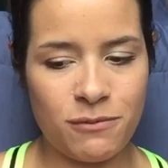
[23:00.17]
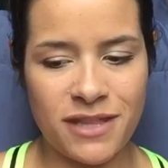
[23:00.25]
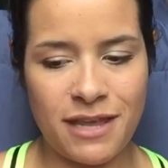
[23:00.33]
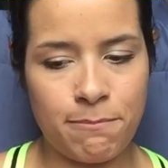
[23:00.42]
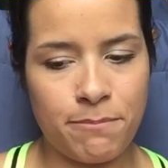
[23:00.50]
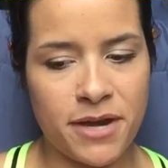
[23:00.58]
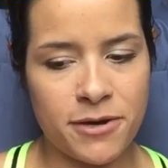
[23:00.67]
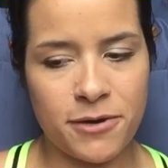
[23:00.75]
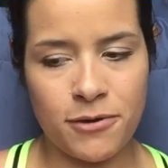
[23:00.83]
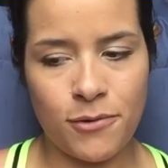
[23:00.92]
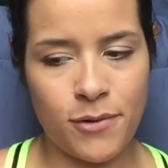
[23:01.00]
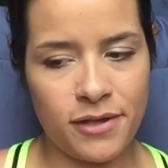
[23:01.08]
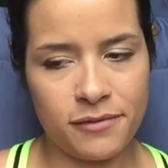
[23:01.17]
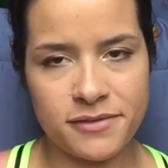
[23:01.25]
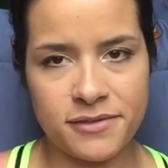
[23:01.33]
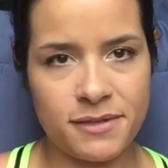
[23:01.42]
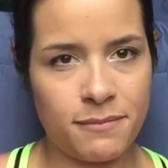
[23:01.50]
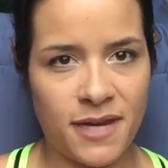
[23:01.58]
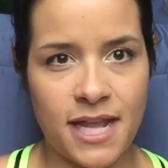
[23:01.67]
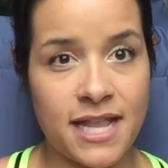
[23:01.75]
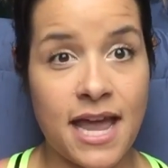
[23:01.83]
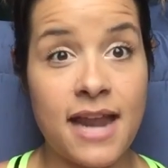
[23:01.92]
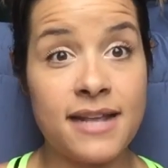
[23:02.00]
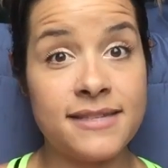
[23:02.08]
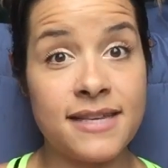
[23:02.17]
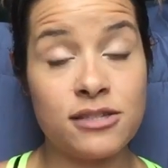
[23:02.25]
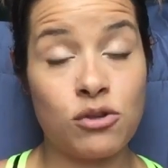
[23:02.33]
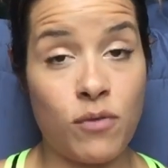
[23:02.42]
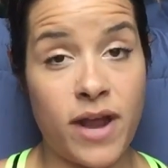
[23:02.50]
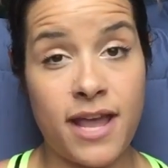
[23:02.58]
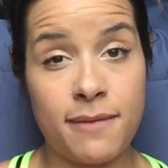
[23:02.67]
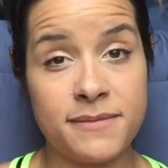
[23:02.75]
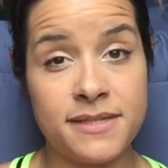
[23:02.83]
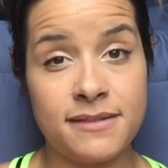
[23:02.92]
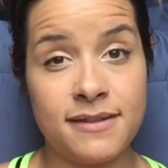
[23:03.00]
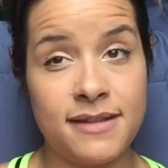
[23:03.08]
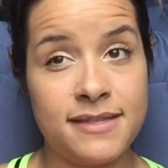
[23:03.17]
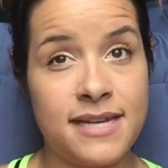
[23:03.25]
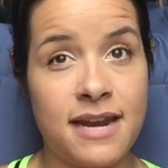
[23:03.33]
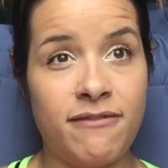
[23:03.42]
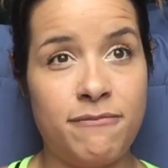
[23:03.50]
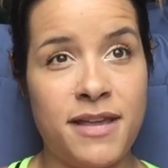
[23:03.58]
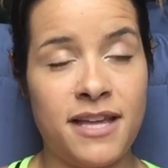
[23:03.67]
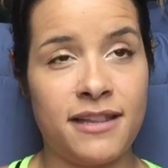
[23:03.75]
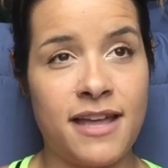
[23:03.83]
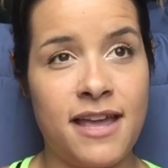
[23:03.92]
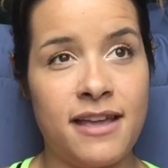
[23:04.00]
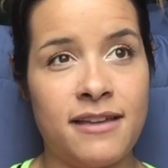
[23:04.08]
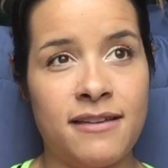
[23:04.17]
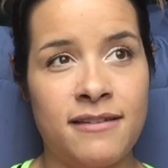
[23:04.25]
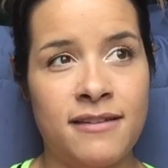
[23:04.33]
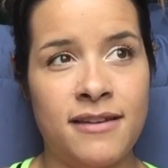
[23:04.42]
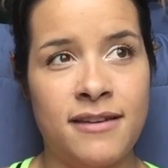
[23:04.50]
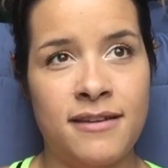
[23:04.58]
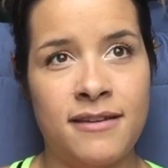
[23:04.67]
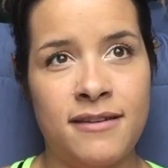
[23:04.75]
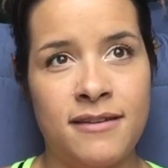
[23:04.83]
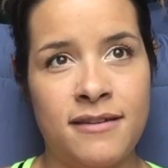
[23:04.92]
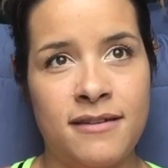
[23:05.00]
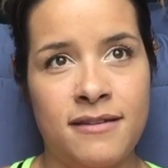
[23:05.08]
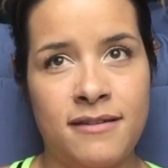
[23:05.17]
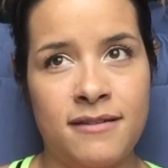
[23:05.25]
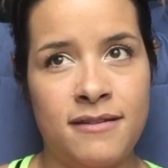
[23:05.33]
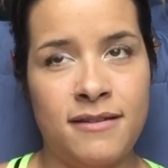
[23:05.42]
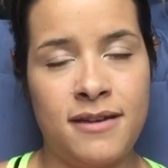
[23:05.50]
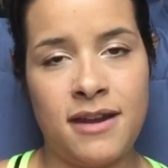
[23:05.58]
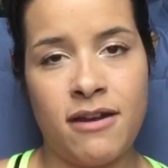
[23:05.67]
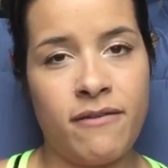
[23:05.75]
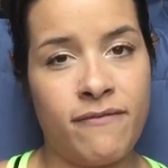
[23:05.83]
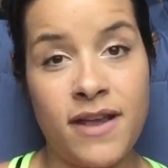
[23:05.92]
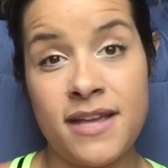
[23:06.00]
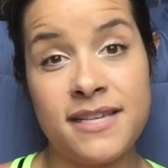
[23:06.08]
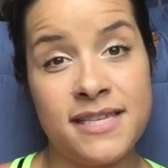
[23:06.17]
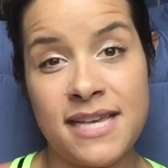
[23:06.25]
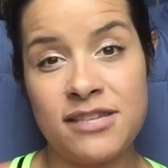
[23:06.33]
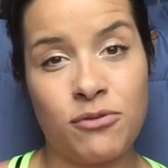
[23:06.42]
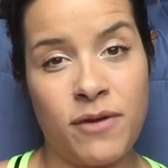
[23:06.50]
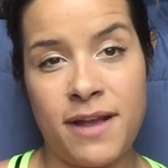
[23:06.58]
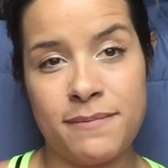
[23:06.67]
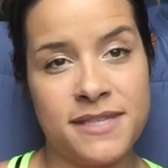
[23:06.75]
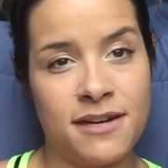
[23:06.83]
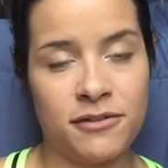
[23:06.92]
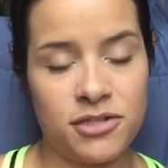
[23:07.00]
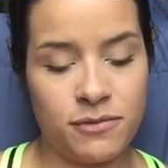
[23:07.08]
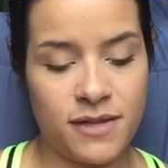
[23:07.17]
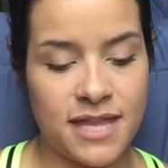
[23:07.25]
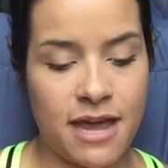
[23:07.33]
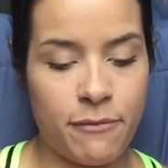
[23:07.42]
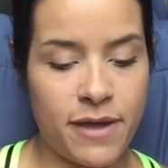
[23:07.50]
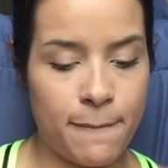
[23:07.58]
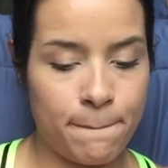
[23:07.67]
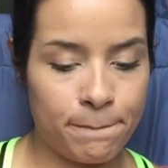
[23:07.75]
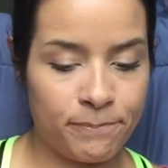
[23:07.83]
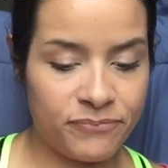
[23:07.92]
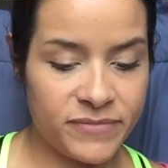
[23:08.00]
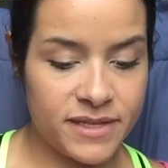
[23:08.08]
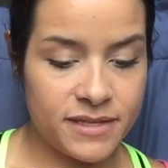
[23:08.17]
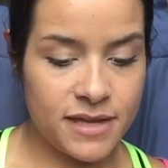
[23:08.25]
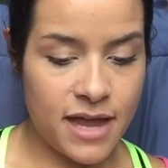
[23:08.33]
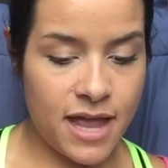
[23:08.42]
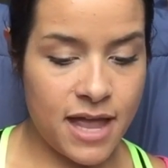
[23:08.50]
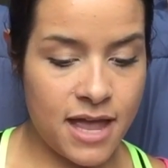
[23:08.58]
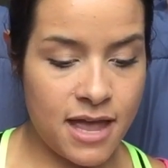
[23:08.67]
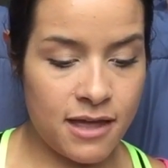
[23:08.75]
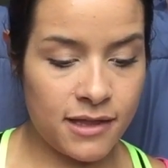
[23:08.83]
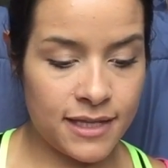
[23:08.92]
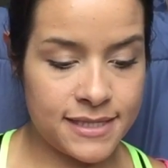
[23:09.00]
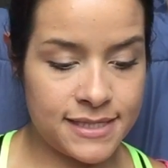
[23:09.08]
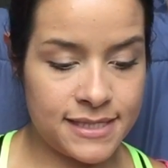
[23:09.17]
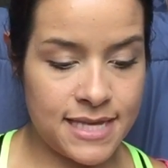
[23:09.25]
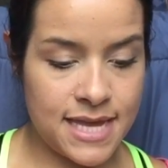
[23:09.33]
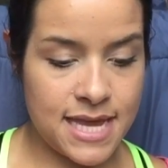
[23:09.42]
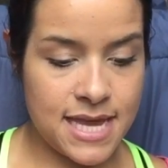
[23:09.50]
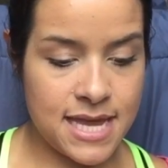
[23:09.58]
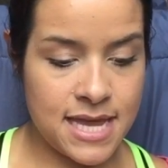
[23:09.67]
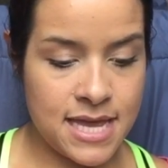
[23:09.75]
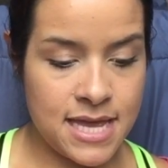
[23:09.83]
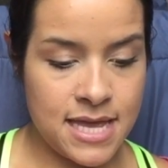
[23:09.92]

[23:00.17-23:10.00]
with like butter or oils or something like that, it says grams instead of being like, if it says grams, then I'll do it that way. Let's see.